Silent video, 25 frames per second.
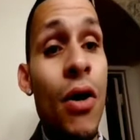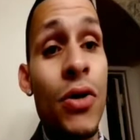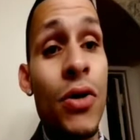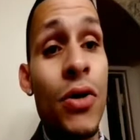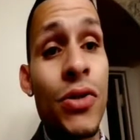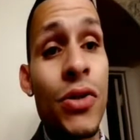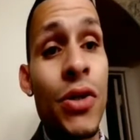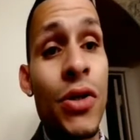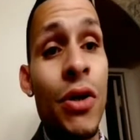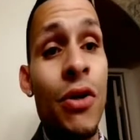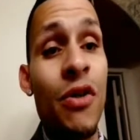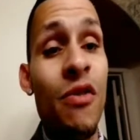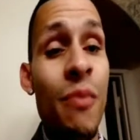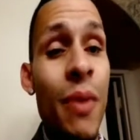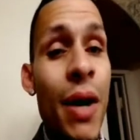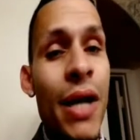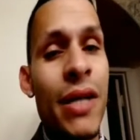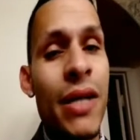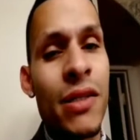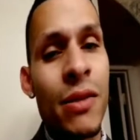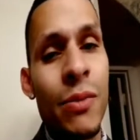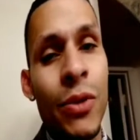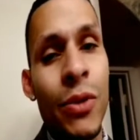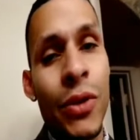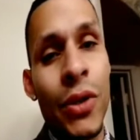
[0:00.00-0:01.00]
if possible, you
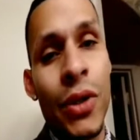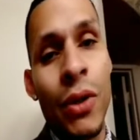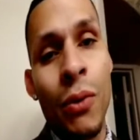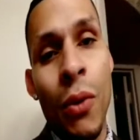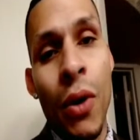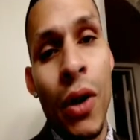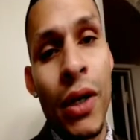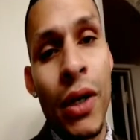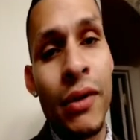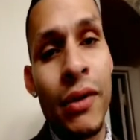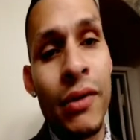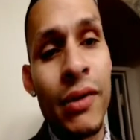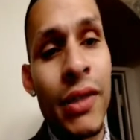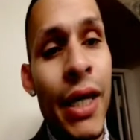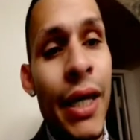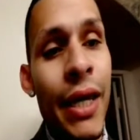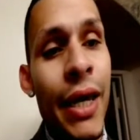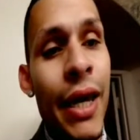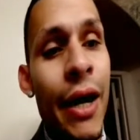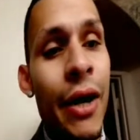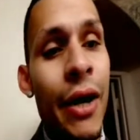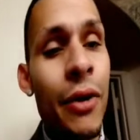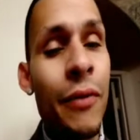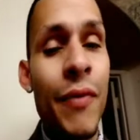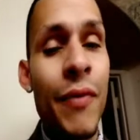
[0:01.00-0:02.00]
want to take out
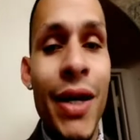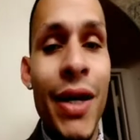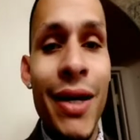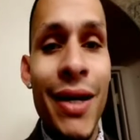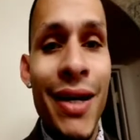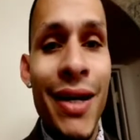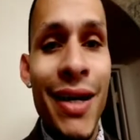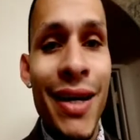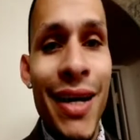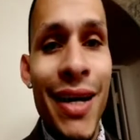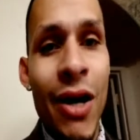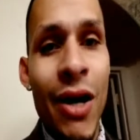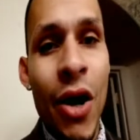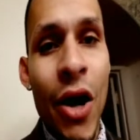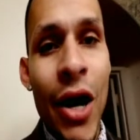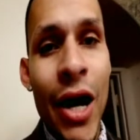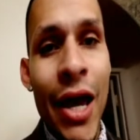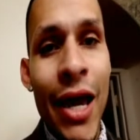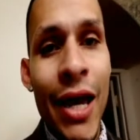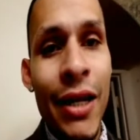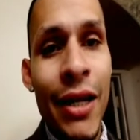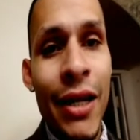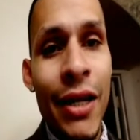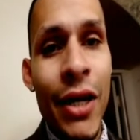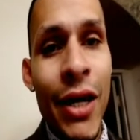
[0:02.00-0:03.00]
any
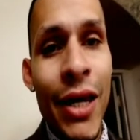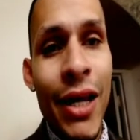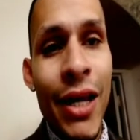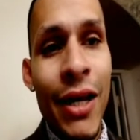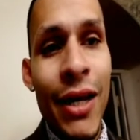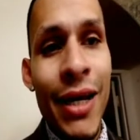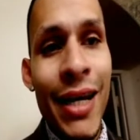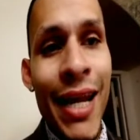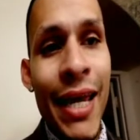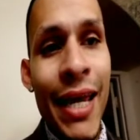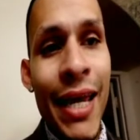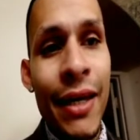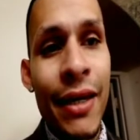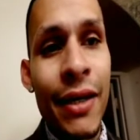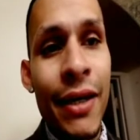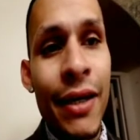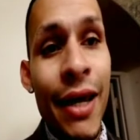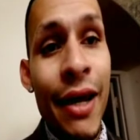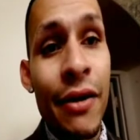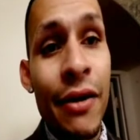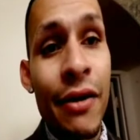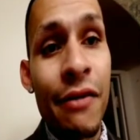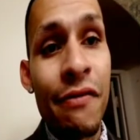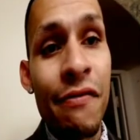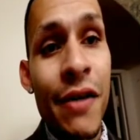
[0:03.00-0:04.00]
naked air
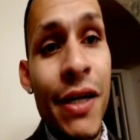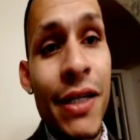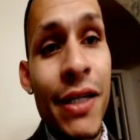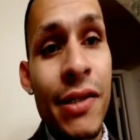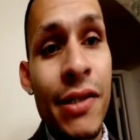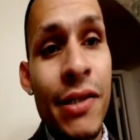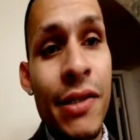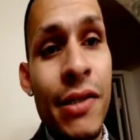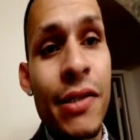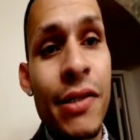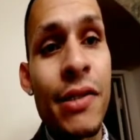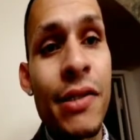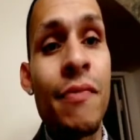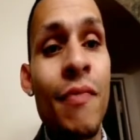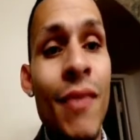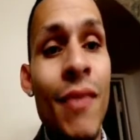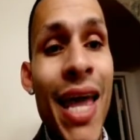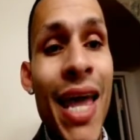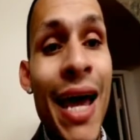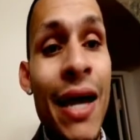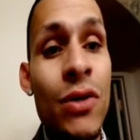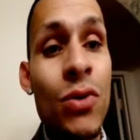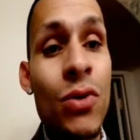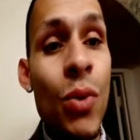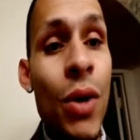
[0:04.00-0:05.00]
defenses, as
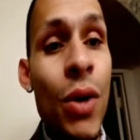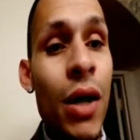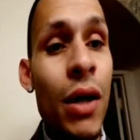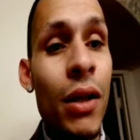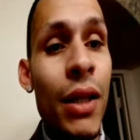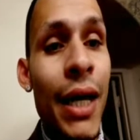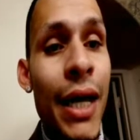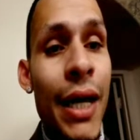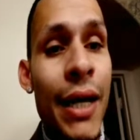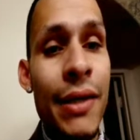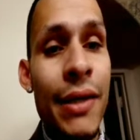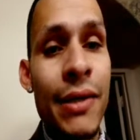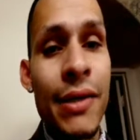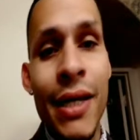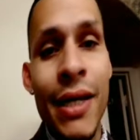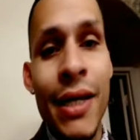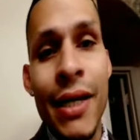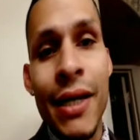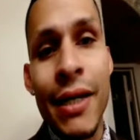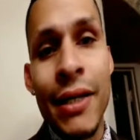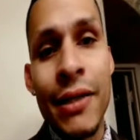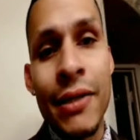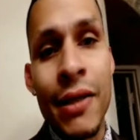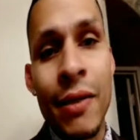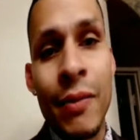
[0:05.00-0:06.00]
well as
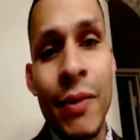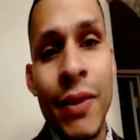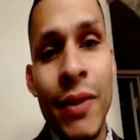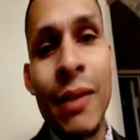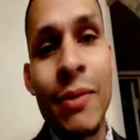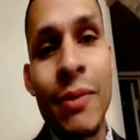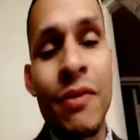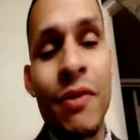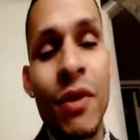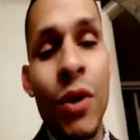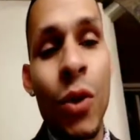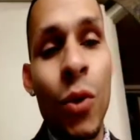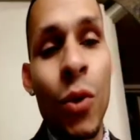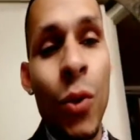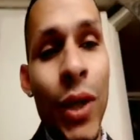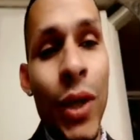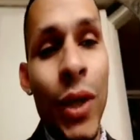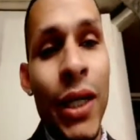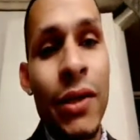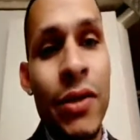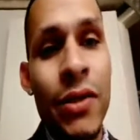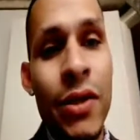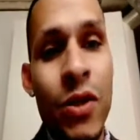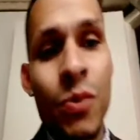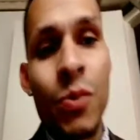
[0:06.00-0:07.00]
sometimes if the queen is
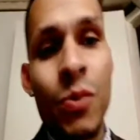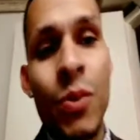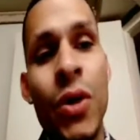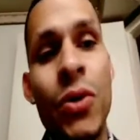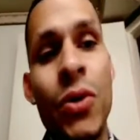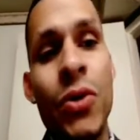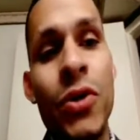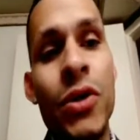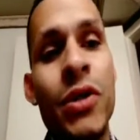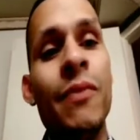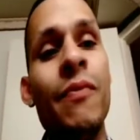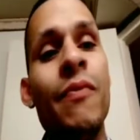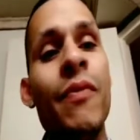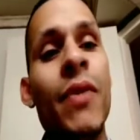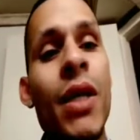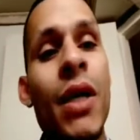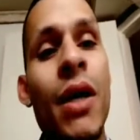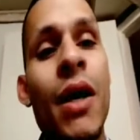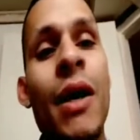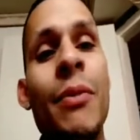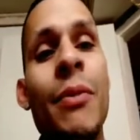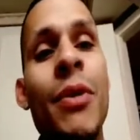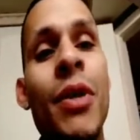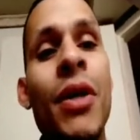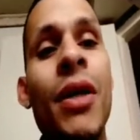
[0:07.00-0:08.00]
exposed, you can
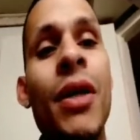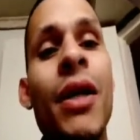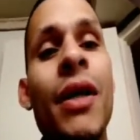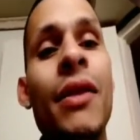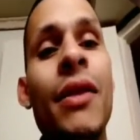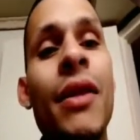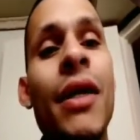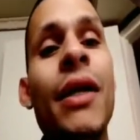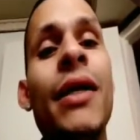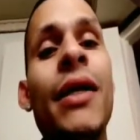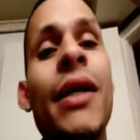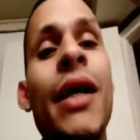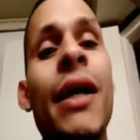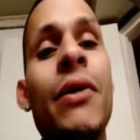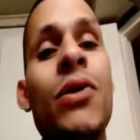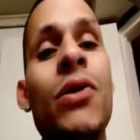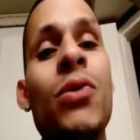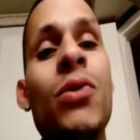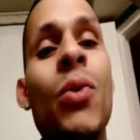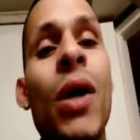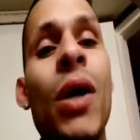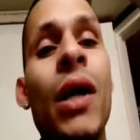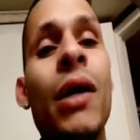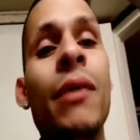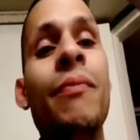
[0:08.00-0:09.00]
get that down as well.
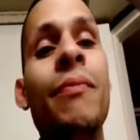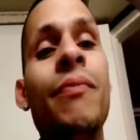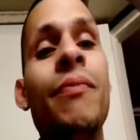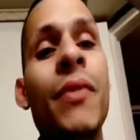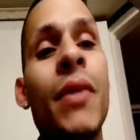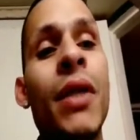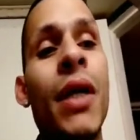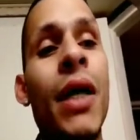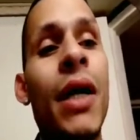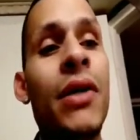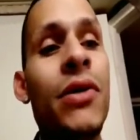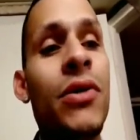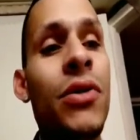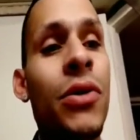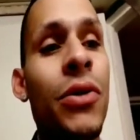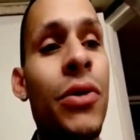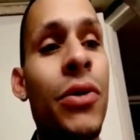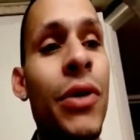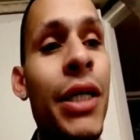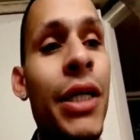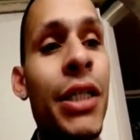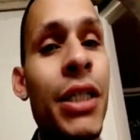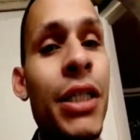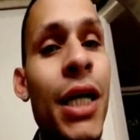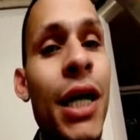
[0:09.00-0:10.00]
So great job,
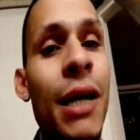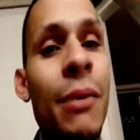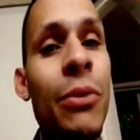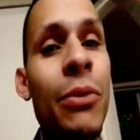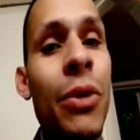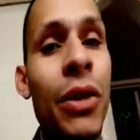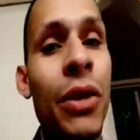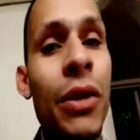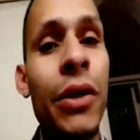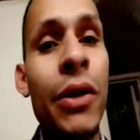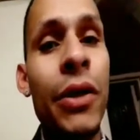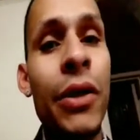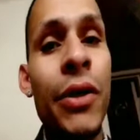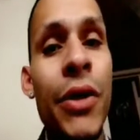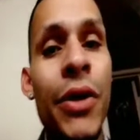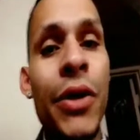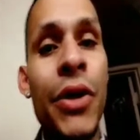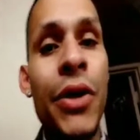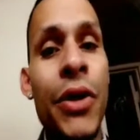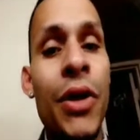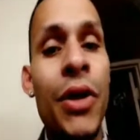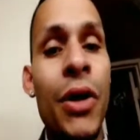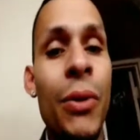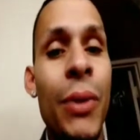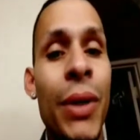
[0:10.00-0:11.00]
Riddler, going
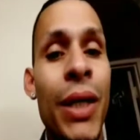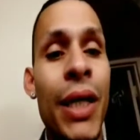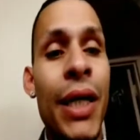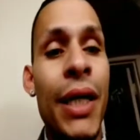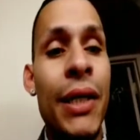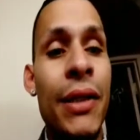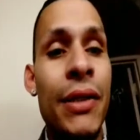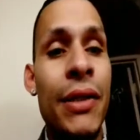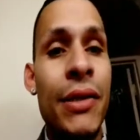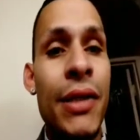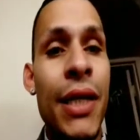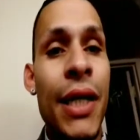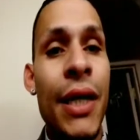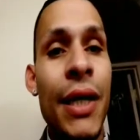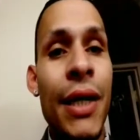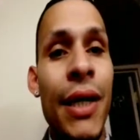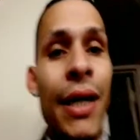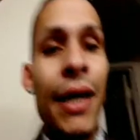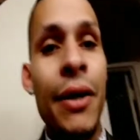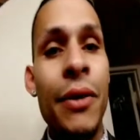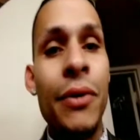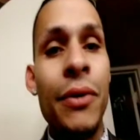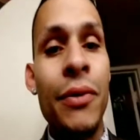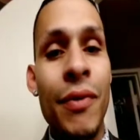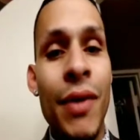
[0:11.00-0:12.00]
in, taking out
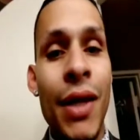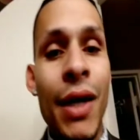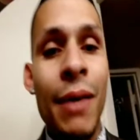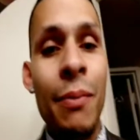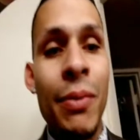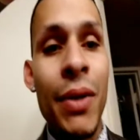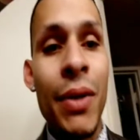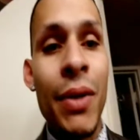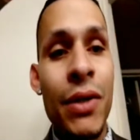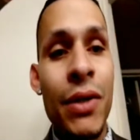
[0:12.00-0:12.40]
that base without